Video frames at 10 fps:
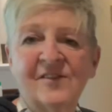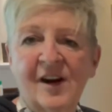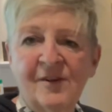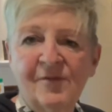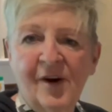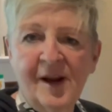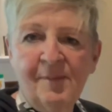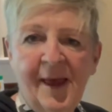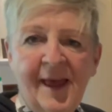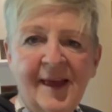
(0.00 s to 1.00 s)
iron frying
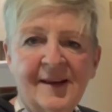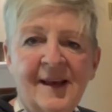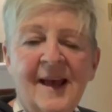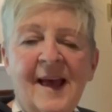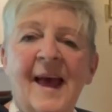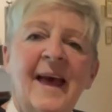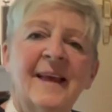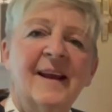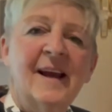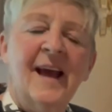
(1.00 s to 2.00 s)
pan,
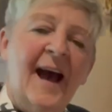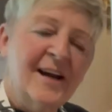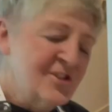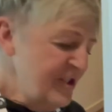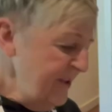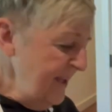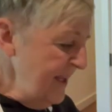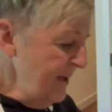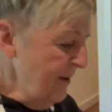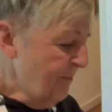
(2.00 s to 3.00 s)
and I
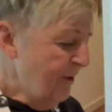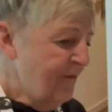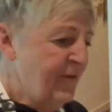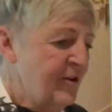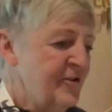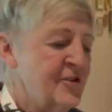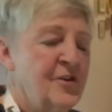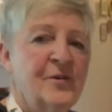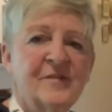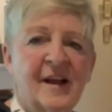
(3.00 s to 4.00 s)
actually prefer to
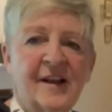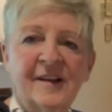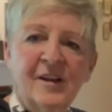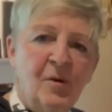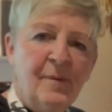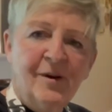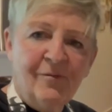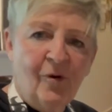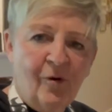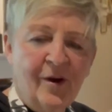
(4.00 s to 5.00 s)
use a little bit of
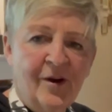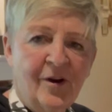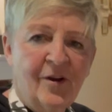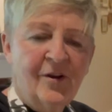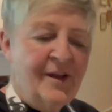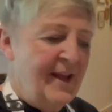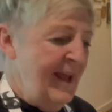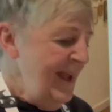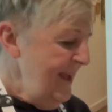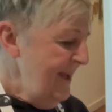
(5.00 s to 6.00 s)
oil
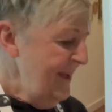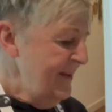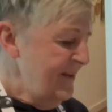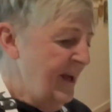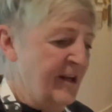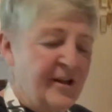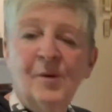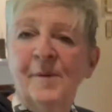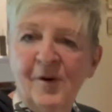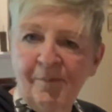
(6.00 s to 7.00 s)
and a little
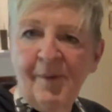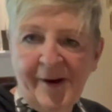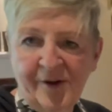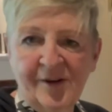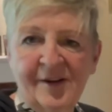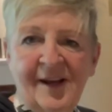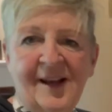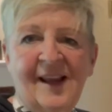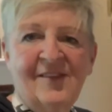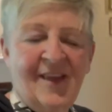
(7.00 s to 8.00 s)
bit of butter. I
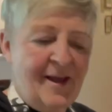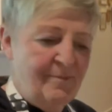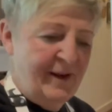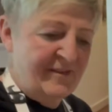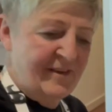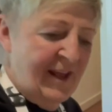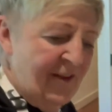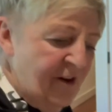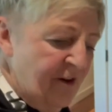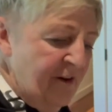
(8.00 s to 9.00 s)
let that mix
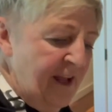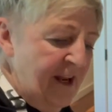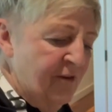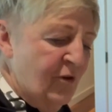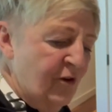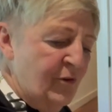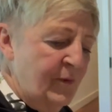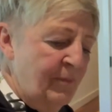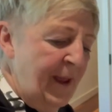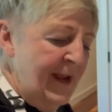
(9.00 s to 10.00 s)
together. And of course
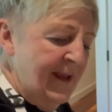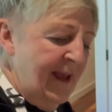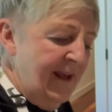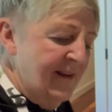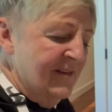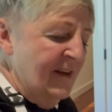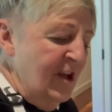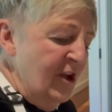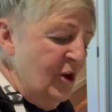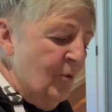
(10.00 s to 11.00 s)
with pancakes,
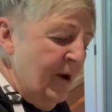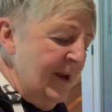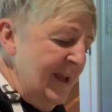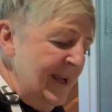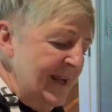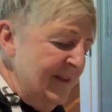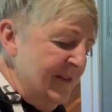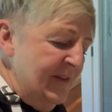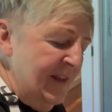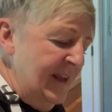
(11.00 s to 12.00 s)
you want to heat
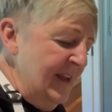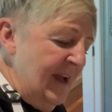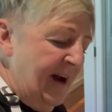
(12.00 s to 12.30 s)
the